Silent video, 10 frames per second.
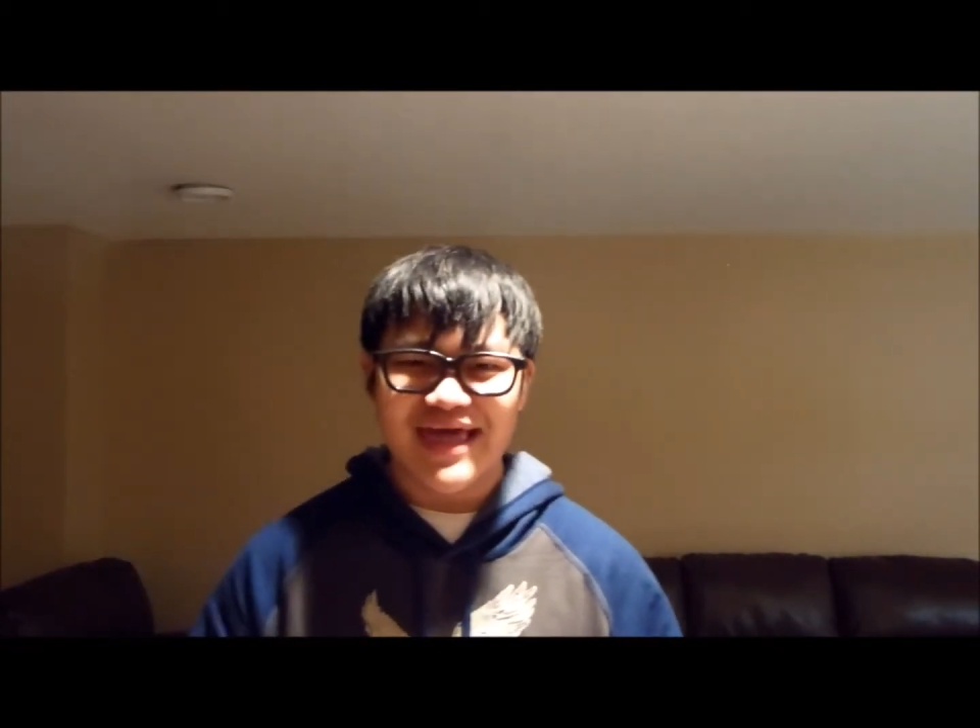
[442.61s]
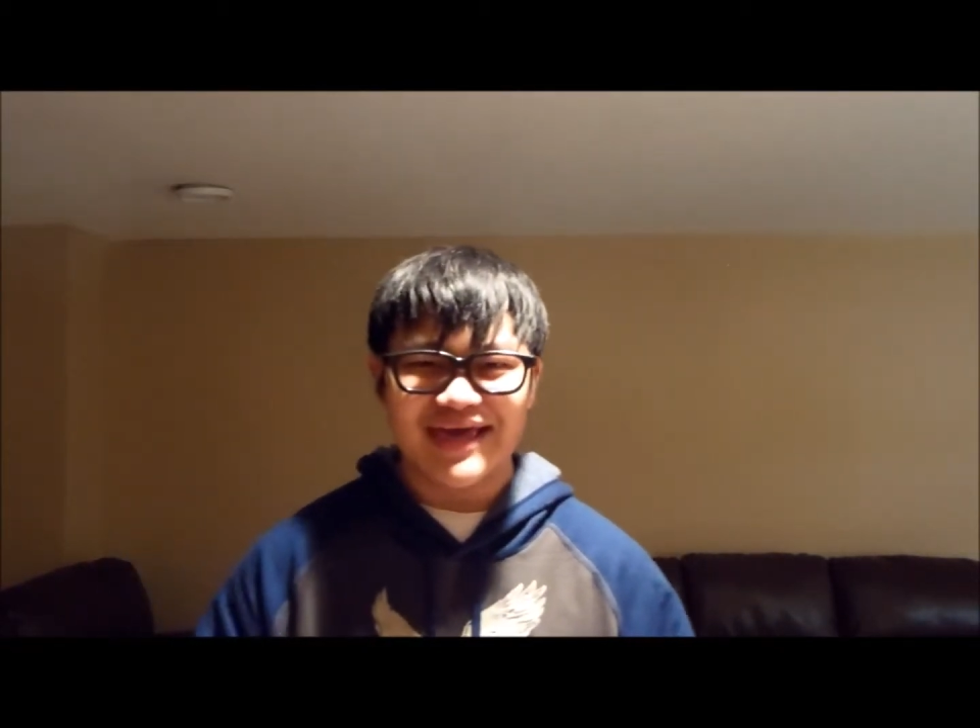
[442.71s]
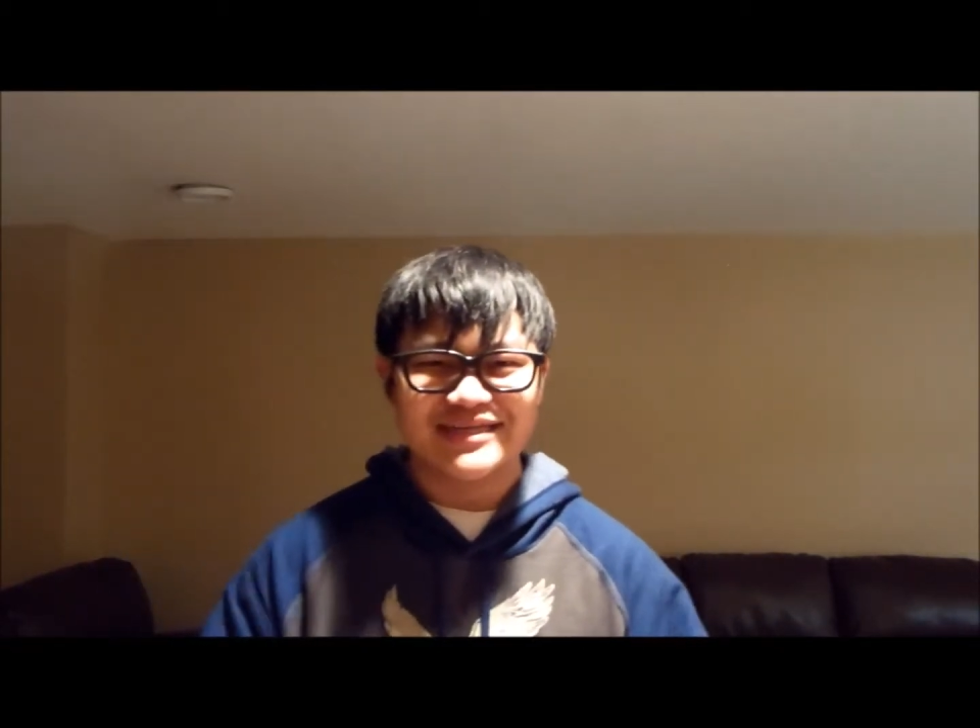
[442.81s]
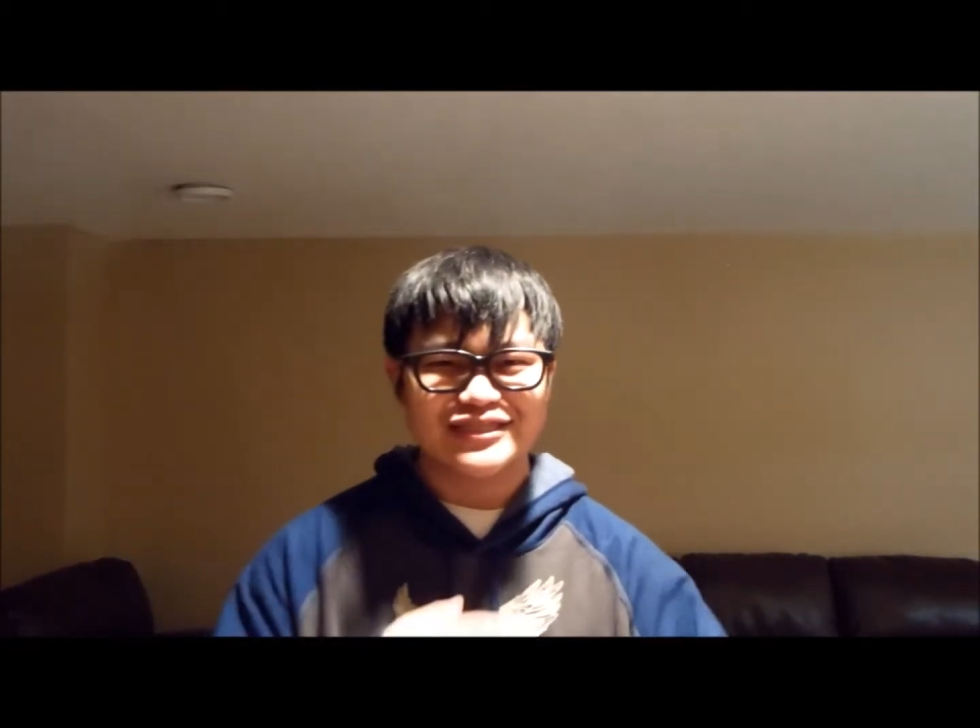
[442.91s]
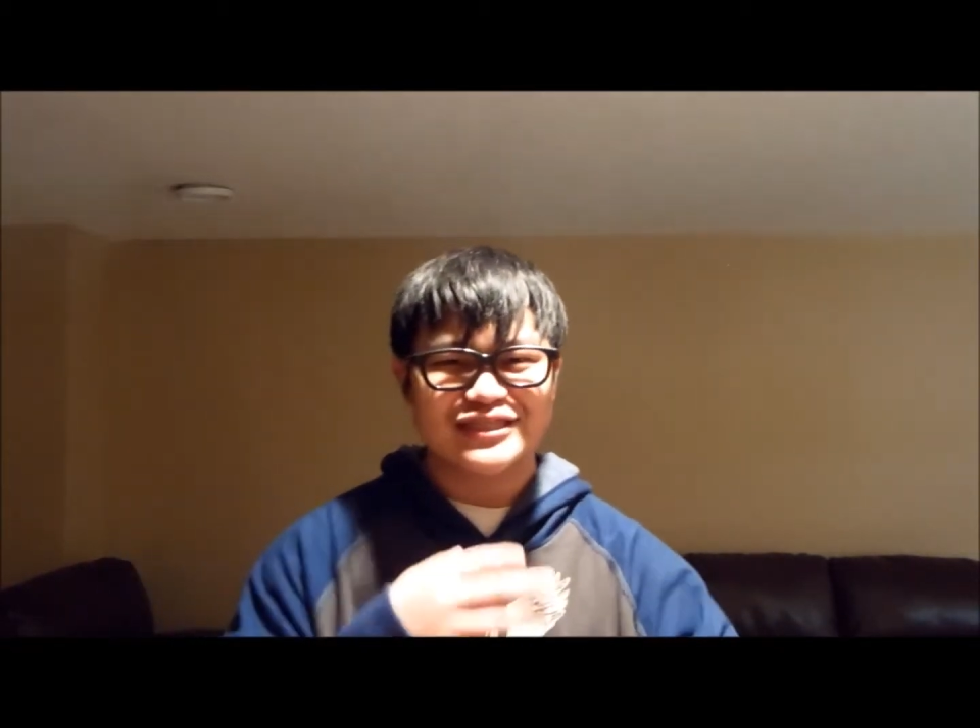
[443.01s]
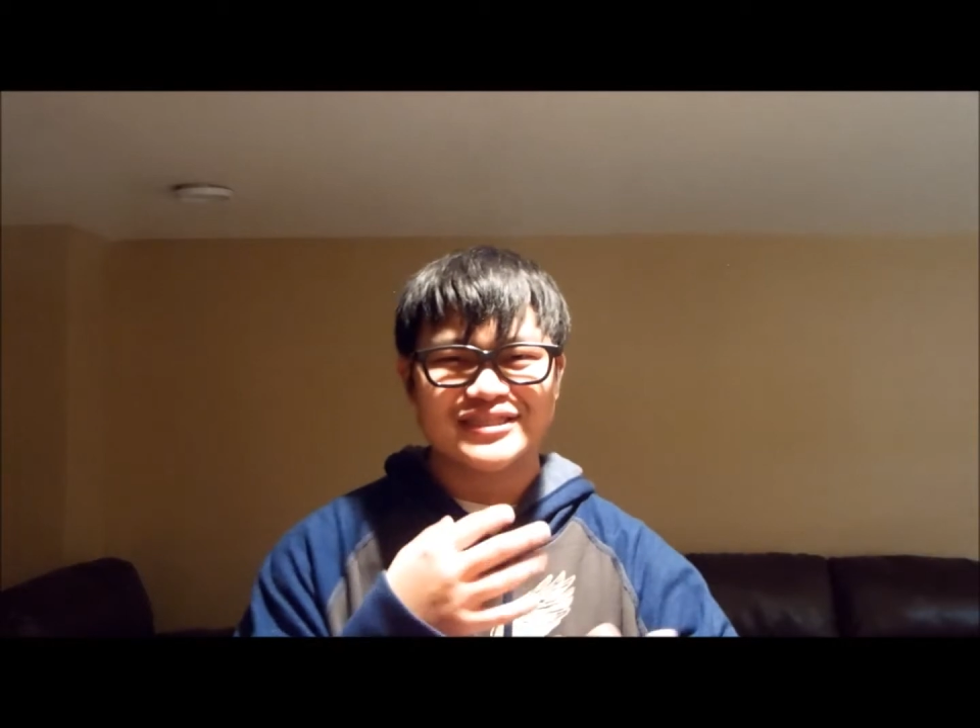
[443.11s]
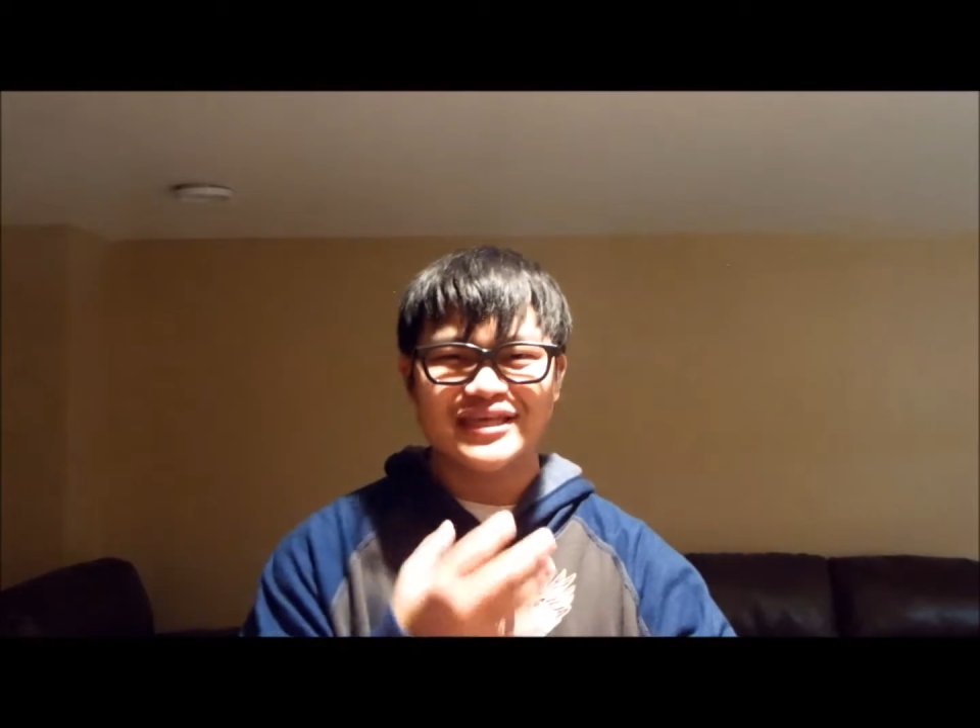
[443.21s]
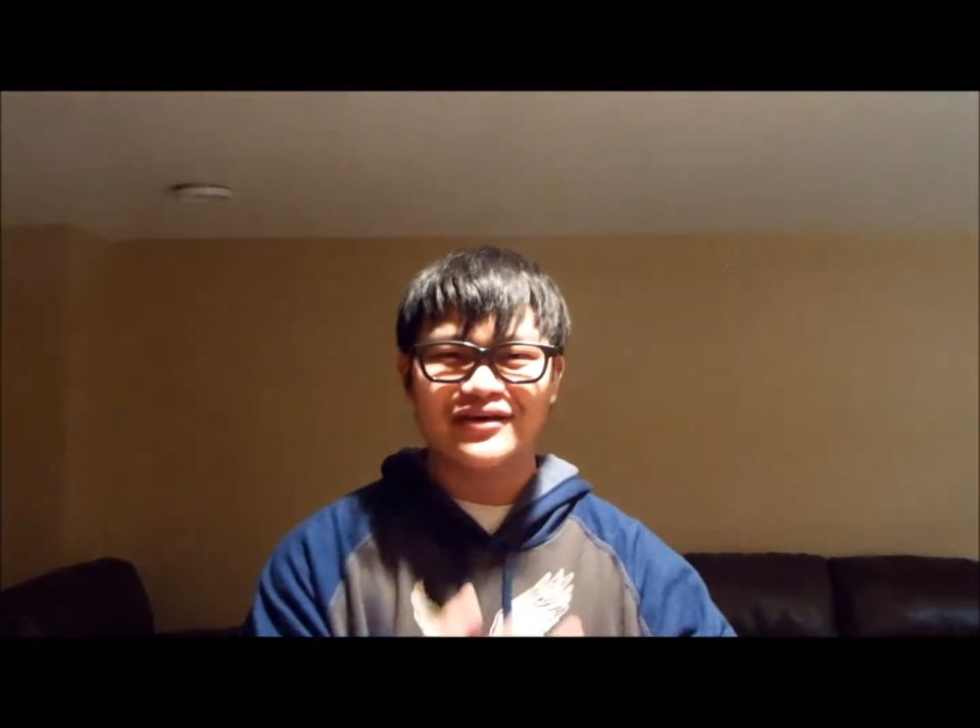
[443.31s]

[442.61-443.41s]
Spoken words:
that it's just